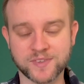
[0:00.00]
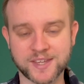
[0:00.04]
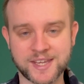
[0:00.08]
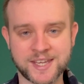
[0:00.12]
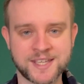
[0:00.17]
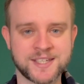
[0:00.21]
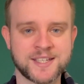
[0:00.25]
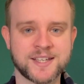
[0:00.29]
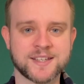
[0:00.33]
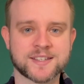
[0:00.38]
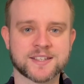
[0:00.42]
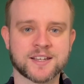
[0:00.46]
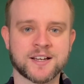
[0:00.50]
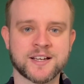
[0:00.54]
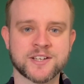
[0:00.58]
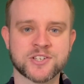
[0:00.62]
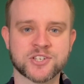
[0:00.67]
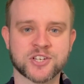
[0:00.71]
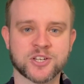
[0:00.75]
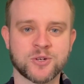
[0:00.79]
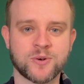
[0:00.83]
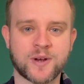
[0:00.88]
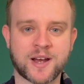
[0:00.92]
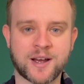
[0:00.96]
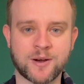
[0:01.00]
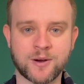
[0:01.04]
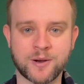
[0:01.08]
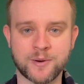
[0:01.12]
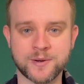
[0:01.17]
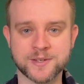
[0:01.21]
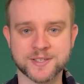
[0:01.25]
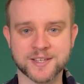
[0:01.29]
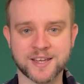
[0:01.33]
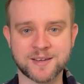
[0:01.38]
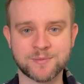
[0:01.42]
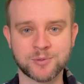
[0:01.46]
In it, I show how I
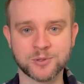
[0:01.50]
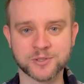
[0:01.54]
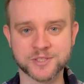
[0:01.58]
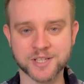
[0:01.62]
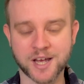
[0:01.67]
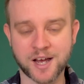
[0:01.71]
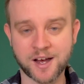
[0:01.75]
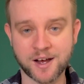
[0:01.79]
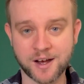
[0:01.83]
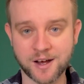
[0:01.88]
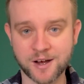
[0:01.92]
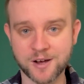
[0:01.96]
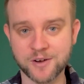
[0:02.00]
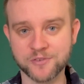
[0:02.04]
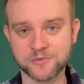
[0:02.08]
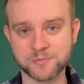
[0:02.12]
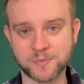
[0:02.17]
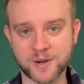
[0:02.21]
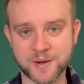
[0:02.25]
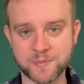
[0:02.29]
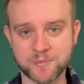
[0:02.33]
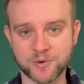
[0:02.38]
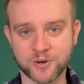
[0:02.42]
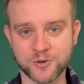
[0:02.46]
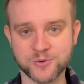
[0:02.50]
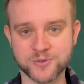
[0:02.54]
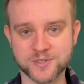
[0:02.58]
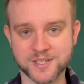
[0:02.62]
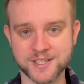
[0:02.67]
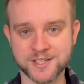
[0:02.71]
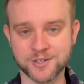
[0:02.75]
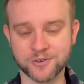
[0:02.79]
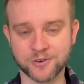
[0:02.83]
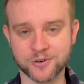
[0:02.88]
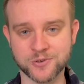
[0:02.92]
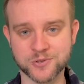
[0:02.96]
was able to halve my
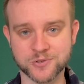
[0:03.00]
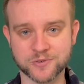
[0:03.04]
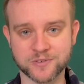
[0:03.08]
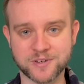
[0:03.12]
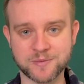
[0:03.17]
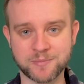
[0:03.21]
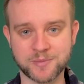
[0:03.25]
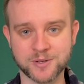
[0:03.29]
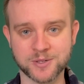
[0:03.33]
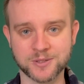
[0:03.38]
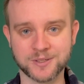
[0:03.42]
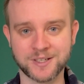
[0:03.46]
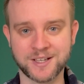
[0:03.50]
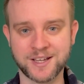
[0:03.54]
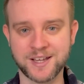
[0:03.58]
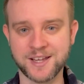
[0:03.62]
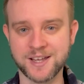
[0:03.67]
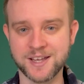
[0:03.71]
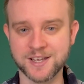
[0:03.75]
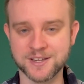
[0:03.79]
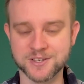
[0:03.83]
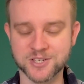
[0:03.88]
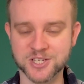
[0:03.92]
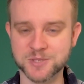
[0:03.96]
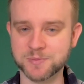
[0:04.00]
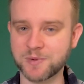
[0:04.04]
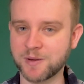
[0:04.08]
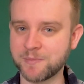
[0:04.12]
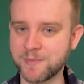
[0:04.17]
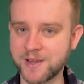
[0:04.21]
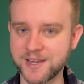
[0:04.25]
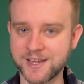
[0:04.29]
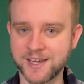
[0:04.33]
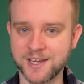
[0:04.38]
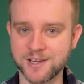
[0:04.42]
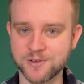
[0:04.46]
protein grocery bill just by
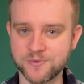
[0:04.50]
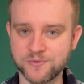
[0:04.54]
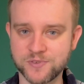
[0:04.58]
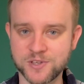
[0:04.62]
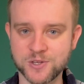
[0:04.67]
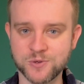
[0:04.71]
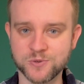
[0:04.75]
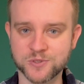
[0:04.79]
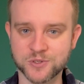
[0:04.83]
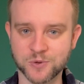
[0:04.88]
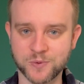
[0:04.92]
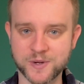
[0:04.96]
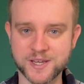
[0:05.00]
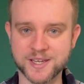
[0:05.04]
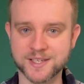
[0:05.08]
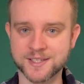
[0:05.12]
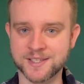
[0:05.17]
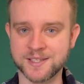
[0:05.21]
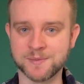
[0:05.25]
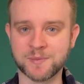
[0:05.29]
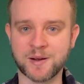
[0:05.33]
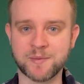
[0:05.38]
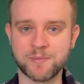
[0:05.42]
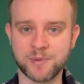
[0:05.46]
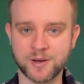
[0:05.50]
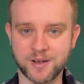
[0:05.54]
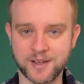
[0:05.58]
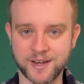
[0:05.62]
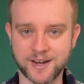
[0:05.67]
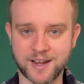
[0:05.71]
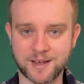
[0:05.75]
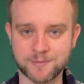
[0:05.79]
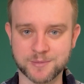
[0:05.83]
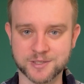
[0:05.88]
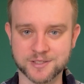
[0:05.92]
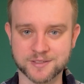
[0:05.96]
making a few tweaks in my buying
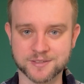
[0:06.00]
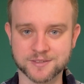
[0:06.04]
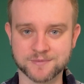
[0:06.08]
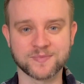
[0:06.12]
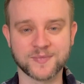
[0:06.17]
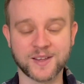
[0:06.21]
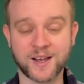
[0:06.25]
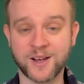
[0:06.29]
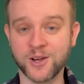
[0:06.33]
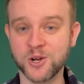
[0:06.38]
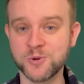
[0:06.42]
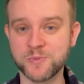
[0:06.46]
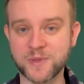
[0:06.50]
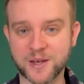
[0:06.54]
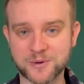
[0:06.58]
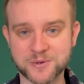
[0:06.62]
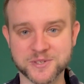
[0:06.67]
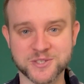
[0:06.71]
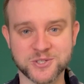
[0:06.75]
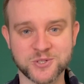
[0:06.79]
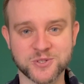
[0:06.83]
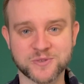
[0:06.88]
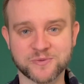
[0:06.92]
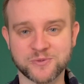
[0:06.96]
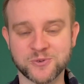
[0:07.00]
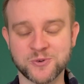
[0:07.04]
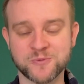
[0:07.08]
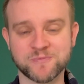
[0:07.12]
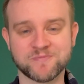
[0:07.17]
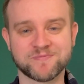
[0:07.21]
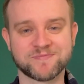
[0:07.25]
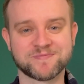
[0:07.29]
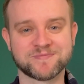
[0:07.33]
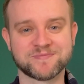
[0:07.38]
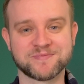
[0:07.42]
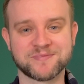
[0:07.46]
habits. I hope that was useful.
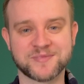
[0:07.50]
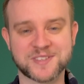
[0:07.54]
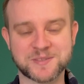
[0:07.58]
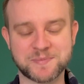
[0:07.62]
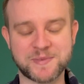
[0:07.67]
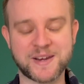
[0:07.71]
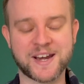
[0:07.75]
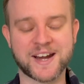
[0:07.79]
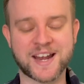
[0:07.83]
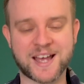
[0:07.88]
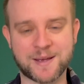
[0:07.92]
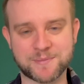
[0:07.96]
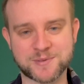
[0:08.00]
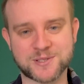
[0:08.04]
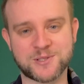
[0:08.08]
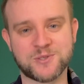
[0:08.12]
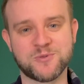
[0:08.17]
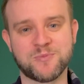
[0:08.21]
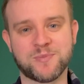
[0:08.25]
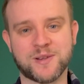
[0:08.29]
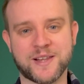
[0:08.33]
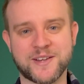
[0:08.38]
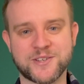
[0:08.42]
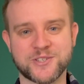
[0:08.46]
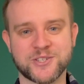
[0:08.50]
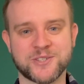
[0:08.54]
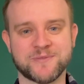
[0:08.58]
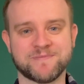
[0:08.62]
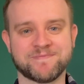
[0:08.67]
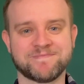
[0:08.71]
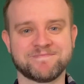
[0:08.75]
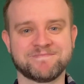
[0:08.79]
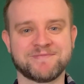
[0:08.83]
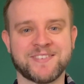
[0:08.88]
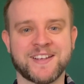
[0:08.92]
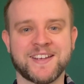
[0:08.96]
It's been an absolute pleasure.
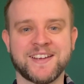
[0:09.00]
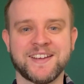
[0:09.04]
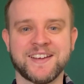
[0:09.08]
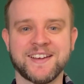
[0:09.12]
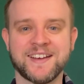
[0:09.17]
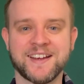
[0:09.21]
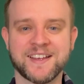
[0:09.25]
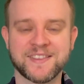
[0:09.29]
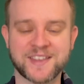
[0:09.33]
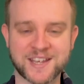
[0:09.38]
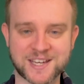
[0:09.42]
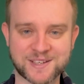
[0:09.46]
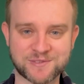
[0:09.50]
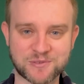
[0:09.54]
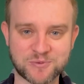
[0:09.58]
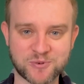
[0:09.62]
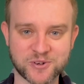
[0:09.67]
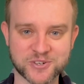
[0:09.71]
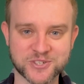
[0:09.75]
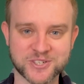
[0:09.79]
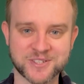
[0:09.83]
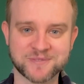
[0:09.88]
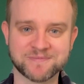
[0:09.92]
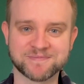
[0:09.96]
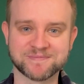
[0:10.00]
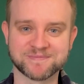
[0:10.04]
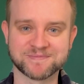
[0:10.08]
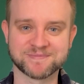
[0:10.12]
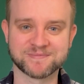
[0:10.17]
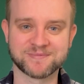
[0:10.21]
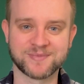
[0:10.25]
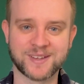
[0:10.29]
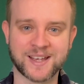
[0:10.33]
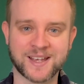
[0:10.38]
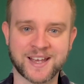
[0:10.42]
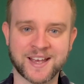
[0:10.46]
Thank you for watching,
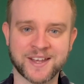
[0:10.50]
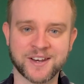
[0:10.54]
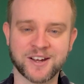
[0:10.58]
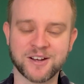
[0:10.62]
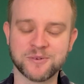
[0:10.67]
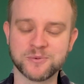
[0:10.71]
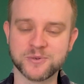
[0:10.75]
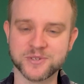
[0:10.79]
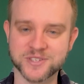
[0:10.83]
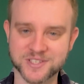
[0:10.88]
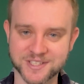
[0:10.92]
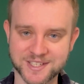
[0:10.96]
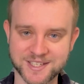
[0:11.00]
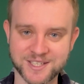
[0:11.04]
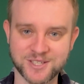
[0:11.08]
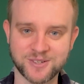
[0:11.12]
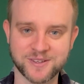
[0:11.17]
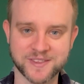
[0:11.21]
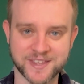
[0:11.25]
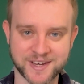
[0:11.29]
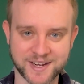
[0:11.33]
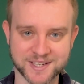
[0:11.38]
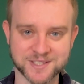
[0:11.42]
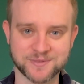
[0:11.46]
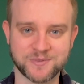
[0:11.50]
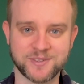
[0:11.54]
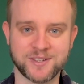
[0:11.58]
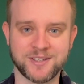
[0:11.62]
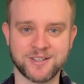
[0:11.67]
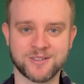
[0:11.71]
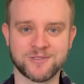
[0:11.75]
and I will see you in the next video.